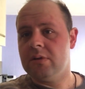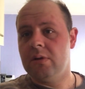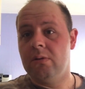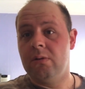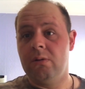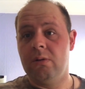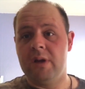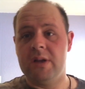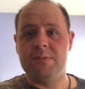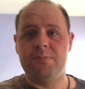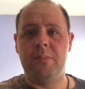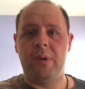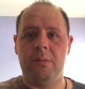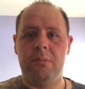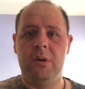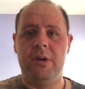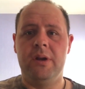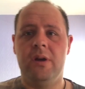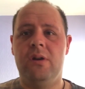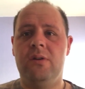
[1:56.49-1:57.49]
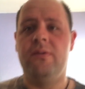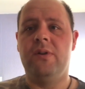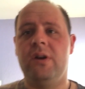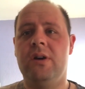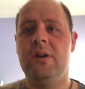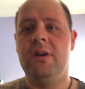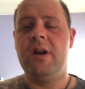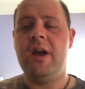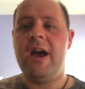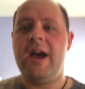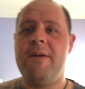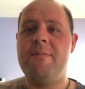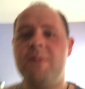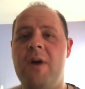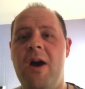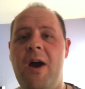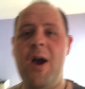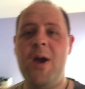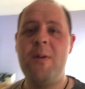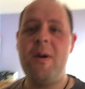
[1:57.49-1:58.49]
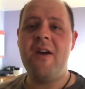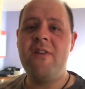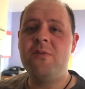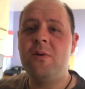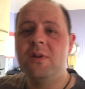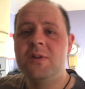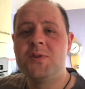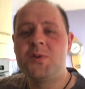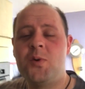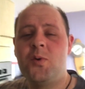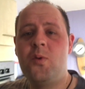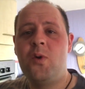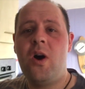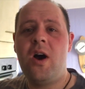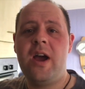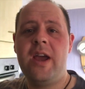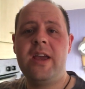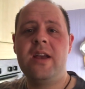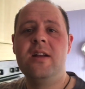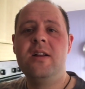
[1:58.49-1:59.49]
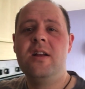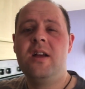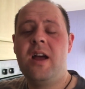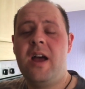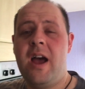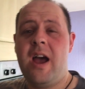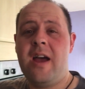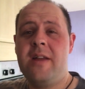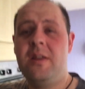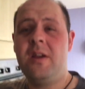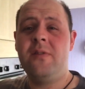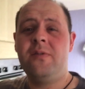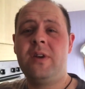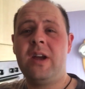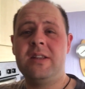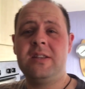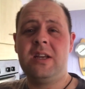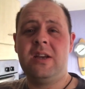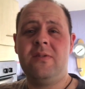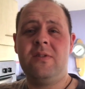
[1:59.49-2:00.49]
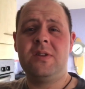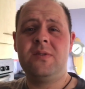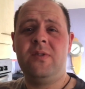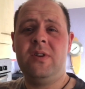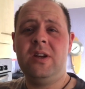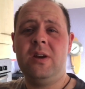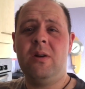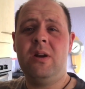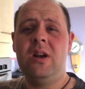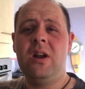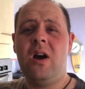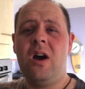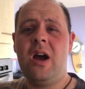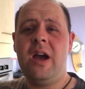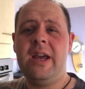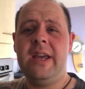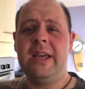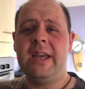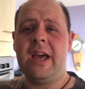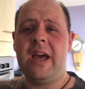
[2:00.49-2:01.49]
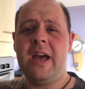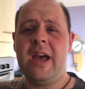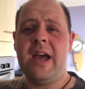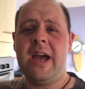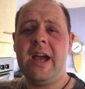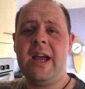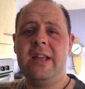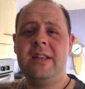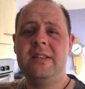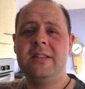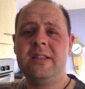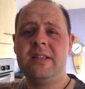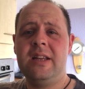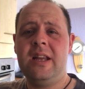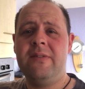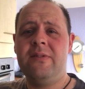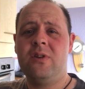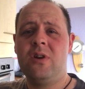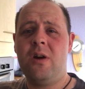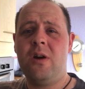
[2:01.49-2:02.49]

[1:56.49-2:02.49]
Oh, that's bubbling over. I hope everyone's all right. Don't forget to give this video a like and leave a